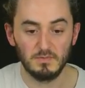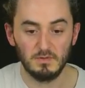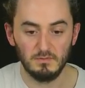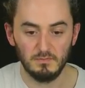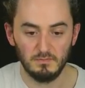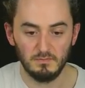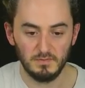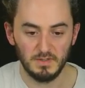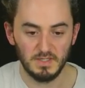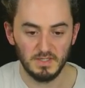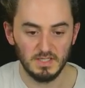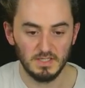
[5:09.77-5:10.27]

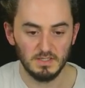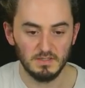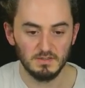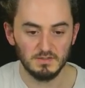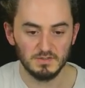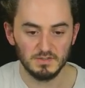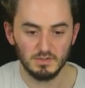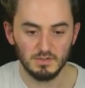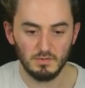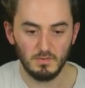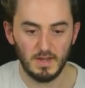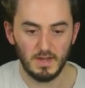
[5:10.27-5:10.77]
v
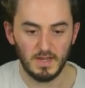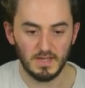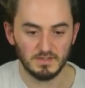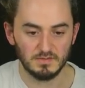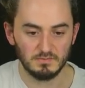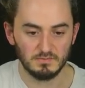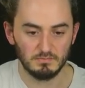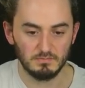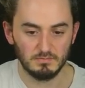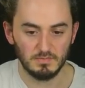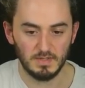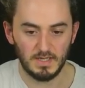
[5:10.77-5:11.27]
squared,
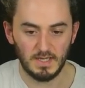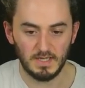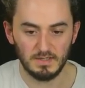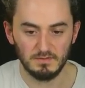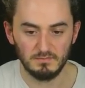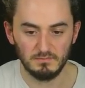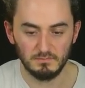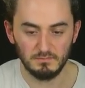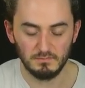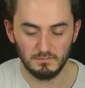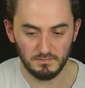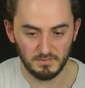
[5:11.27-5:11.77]

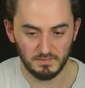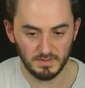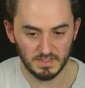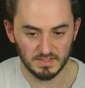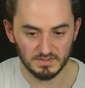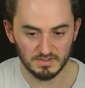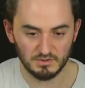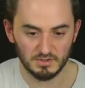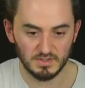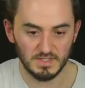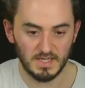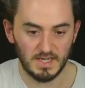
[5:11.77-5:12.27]
and v is
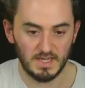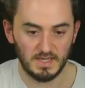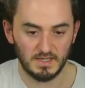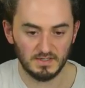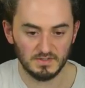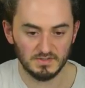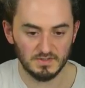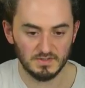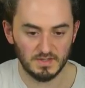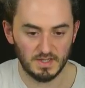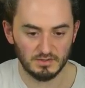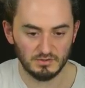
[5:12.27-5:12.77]
just
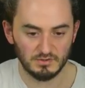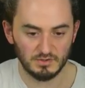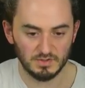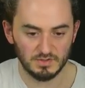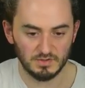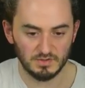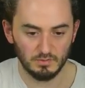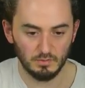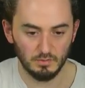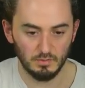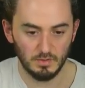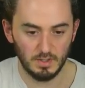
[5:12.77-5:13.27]
x, so that's just
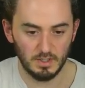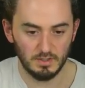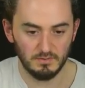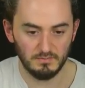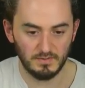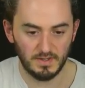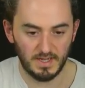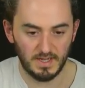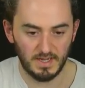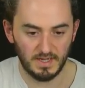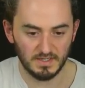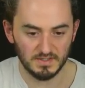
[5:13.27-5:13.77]
all over
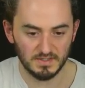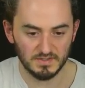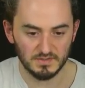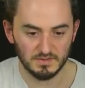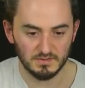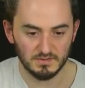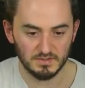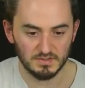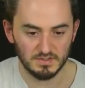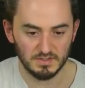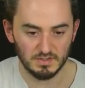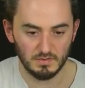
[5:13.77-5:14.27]
x
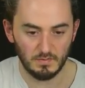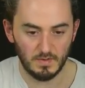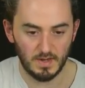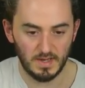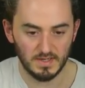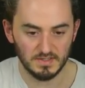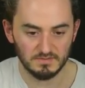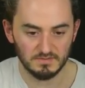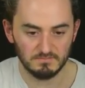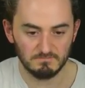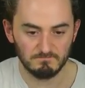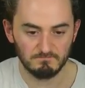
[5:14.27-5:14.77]

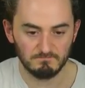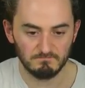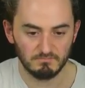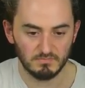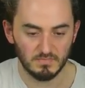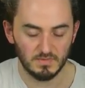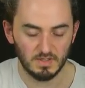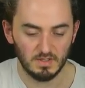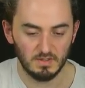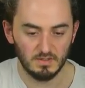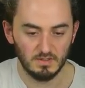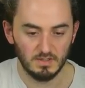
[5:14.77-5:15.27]
squared.
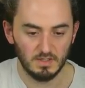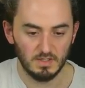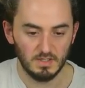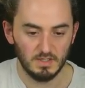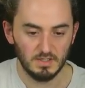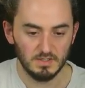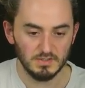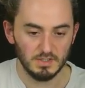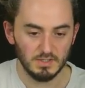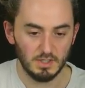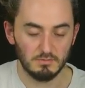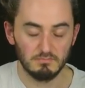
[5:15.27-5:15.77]

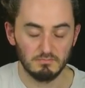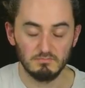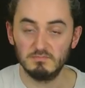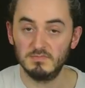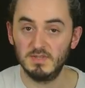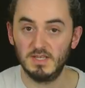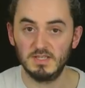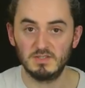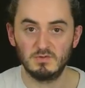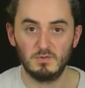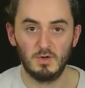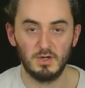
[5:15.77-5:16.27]
So
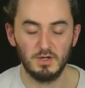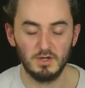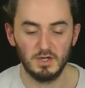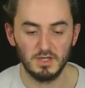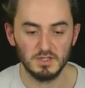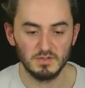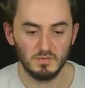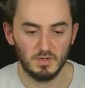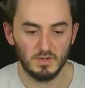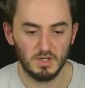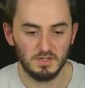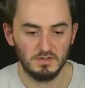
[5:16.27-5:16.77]
that's quite a
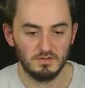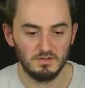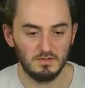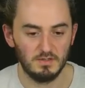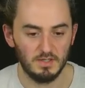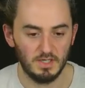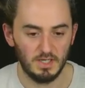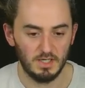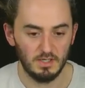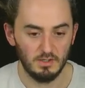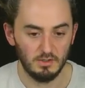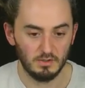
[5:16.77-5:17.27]
nice one.
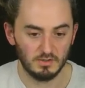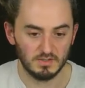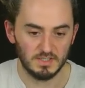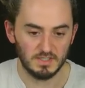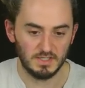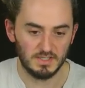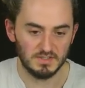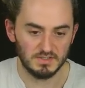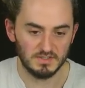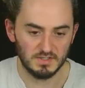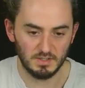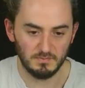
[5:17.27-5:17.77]
Looks
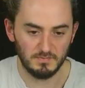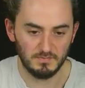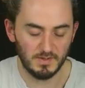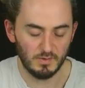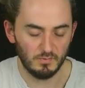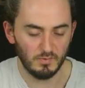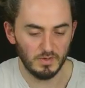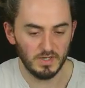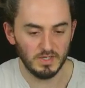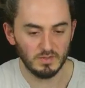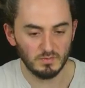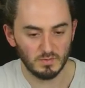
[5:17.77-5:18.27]
like it's going to be a
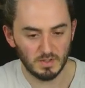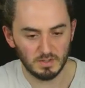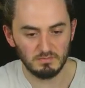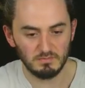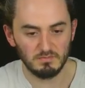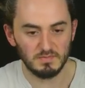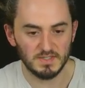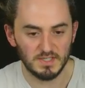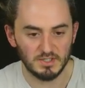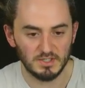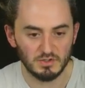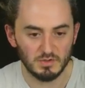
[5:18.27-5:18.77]
weird one, but
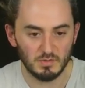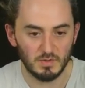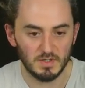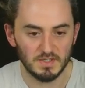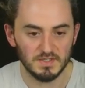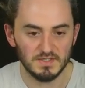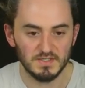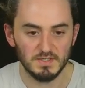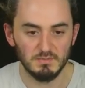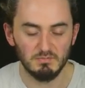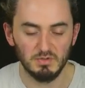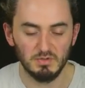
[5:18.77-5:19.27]
it's actually quite
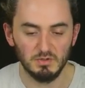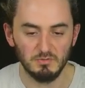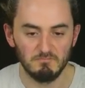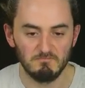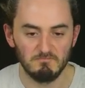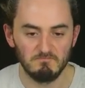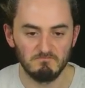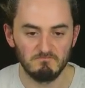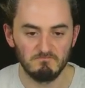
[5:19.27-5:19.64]
simple.